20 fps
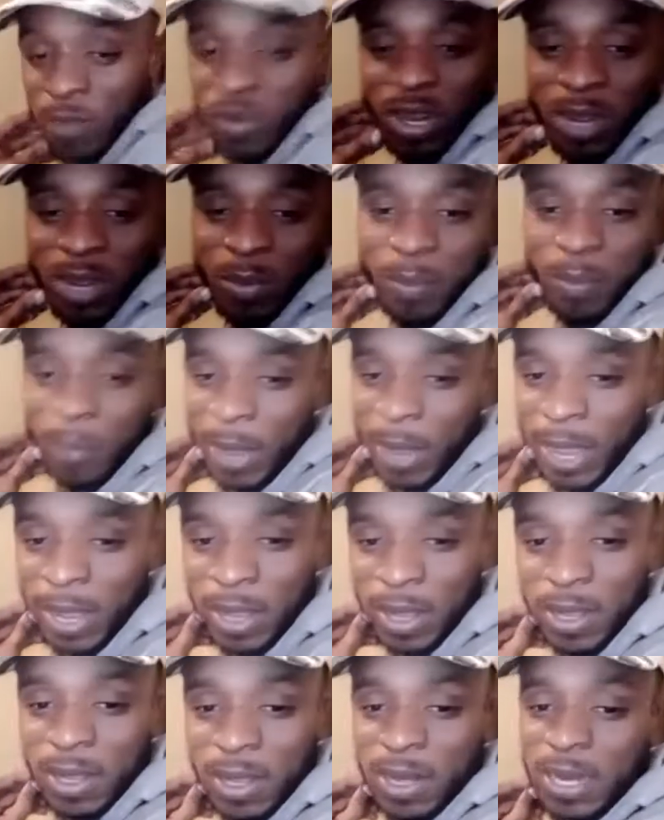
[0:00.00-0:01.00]
coming back
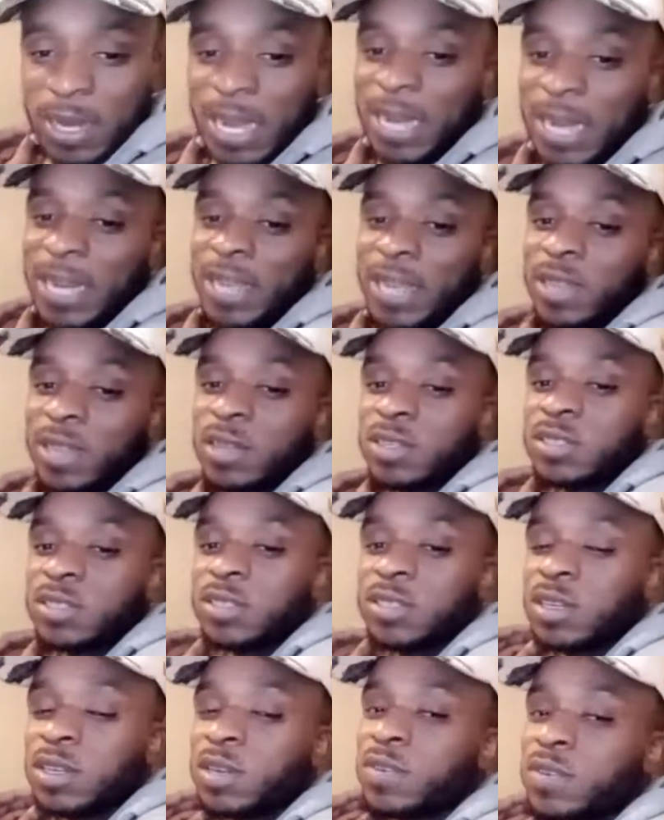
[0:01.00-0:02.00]
and all that good
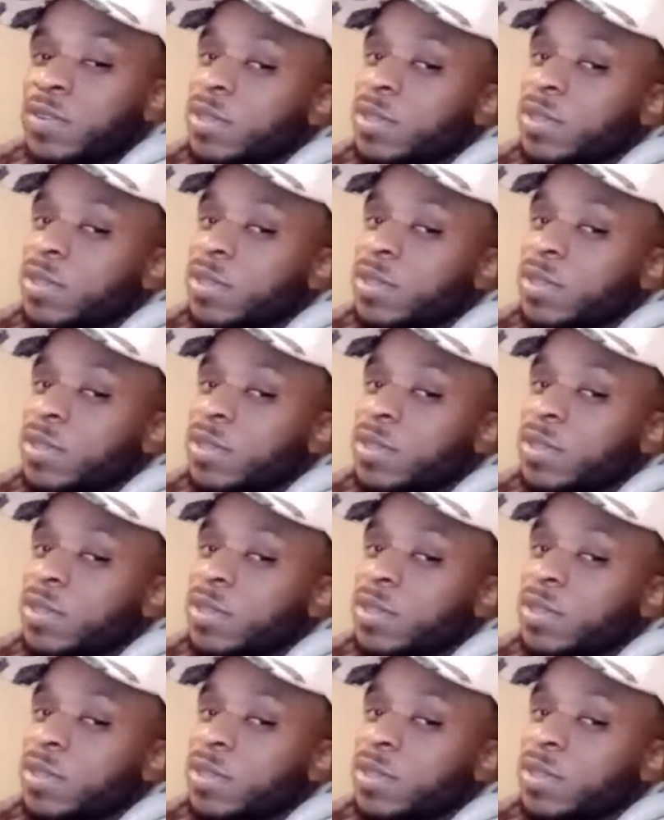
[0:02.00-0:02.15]
stuff,